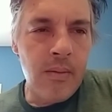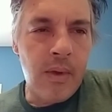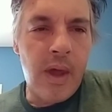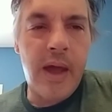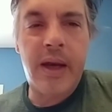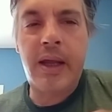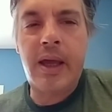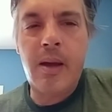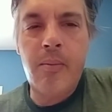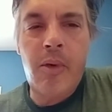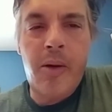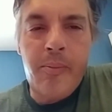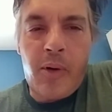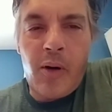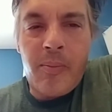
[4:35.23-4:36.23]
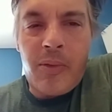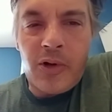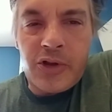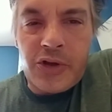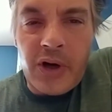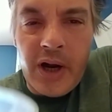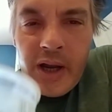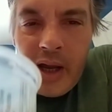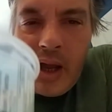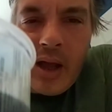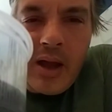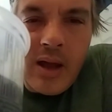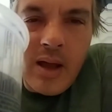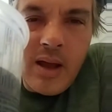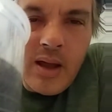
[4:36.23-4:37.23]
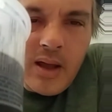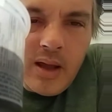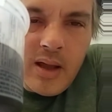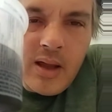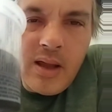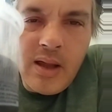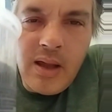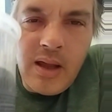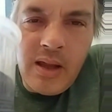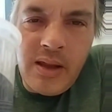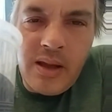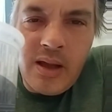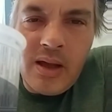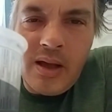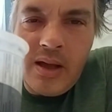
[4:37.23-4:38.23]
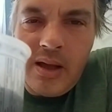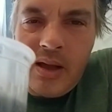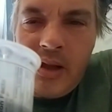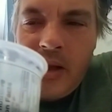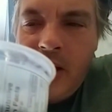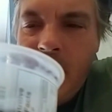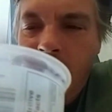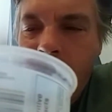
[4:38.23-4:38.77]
I had to get my purple drink in the